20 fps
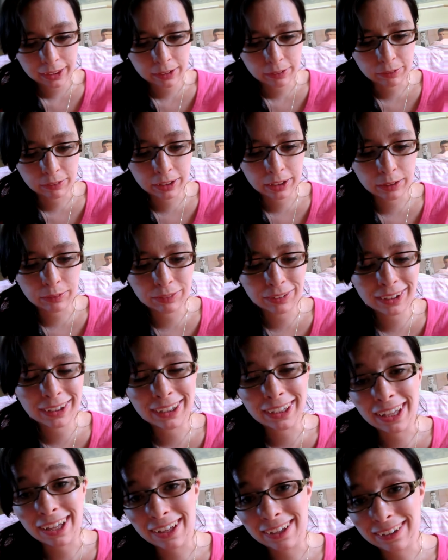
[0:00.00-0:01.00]
when he was
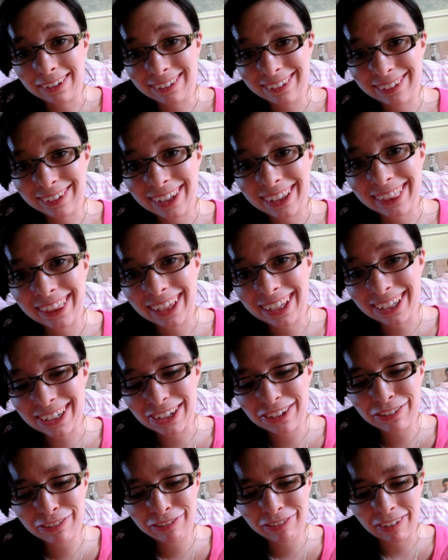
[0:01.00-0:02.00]
young, at the age
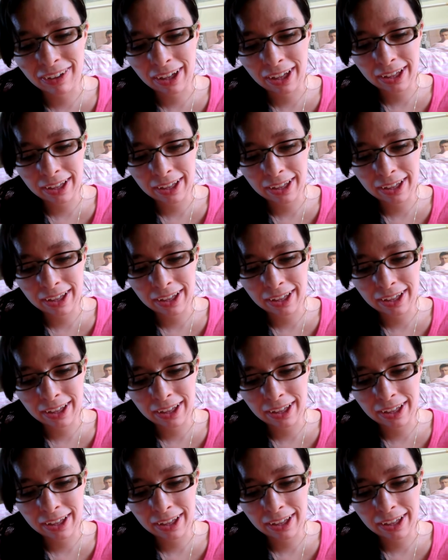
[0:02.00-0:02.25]
of 5.